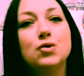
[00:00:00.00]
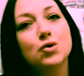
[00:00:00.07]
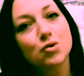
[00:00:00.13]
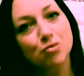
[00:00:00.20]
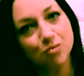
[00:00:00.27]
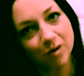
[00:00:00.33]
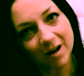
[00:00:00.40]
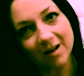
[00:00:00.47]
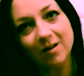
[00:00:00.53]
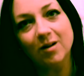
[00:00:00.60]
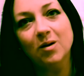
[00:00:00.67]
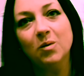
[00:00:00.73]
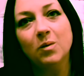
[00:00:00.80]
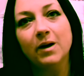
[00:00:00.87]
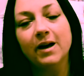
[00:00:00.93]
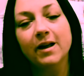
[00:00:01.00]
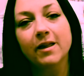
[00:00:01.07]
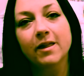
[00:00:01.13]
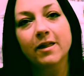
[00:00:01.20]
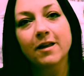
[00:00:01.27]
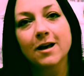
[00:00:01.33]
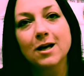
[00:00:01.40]
struggle
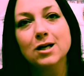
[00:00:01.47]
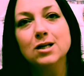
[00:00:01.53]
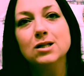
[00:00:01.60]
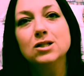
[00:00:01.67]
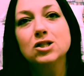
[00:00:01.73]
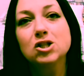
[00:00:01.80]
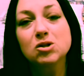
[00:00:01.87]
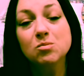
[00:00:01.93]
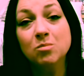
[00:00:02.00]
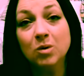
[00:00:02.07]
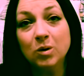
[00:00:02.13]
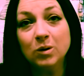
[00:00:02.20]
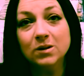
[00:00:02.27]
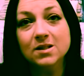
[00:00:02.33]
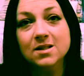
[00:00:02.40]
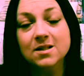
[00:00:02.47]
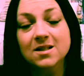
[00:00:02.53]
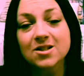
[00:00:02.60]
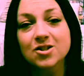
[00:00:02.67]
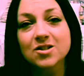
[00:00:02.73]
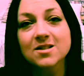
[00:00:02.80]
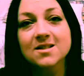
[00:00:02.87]
with small
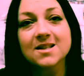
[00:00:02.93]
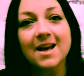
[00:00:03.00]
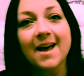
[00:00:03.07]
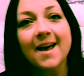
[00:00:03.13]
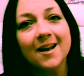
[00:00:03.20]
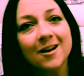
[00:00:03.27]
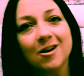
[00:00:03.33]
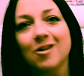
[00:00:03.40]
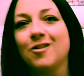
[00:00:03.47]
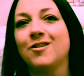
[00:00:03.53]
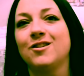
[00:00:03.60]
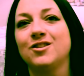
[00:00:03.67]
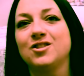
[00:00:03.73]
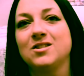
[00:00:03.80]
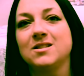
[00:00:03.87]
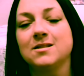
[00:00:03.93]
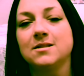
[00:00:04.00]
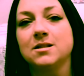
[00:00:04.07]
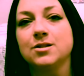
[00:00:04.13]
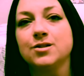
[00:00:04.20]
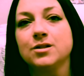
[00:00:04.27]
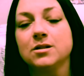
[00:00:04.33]
decisions and large
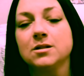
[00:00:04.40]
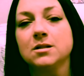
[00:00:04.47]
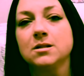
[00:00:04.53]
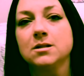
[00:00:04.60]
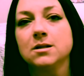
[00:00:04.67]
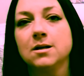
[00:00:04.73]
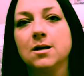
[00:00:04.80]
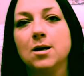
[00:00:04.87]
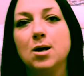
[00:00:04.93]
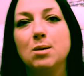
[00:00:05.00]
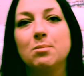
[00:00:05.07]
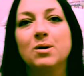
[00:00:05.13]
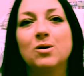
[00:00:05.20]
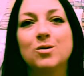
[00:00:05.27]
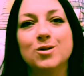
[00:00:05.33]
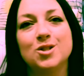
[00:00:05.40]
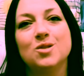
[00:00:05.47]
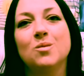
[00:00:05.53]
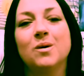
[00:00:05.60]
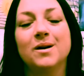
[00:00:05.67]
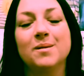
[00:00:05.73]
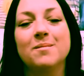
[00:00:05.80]
decisions because you
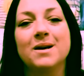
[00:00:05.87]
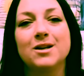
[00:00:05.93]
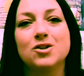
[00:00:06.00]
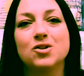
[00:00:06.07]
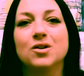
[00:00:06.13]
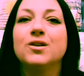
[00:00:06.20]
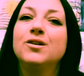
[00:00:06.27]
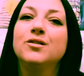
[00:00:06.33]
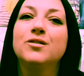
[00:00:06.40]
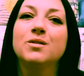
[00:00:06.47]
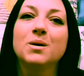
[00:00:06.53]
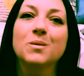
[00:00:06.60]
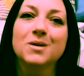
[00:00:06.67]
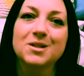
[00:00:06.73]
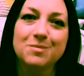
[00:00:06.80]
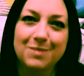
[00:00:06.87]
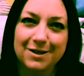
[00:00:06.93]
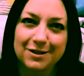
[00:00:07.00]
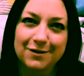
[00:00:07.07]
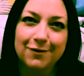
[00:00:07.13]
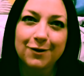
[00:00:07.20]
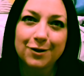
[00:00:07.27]
want to make sure you're doing what's
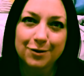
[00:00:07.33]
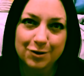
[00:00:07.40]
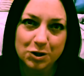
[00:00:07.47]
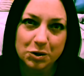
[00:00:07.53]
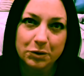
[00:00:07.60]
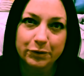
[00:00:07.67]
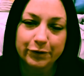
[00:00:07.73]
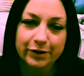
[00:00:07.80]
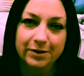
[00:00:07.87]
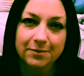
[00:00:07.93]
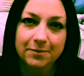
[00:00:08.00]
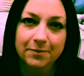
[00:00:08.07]
best for your children.